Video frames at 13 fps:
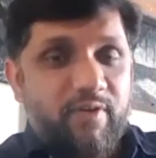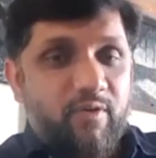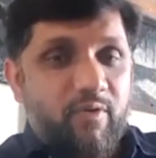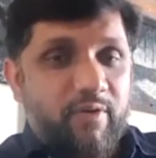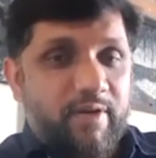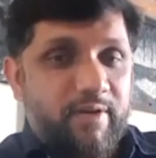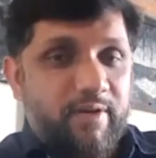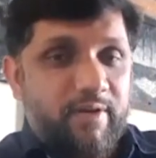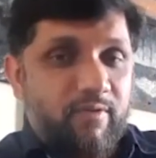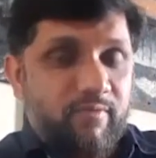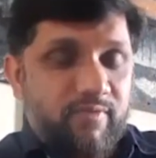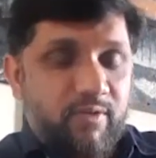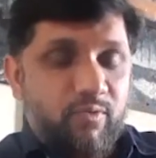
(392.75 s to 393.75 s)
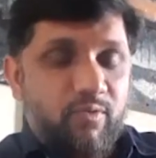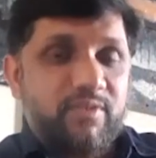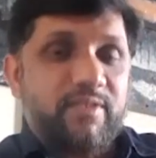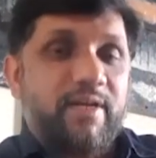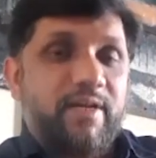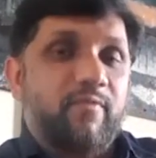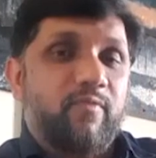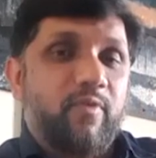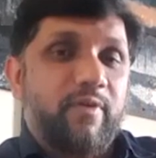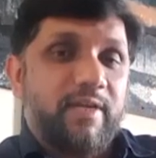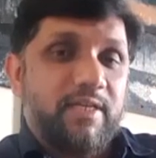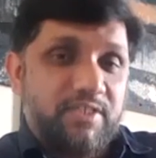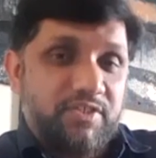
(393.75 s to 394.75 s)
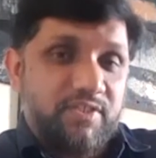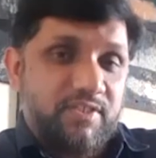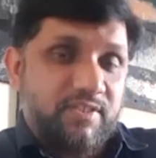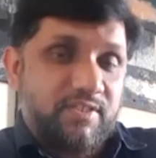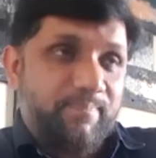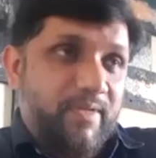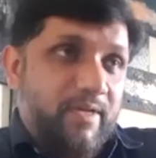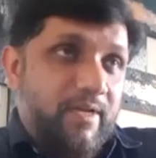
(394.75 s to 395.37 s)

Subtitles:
organizations.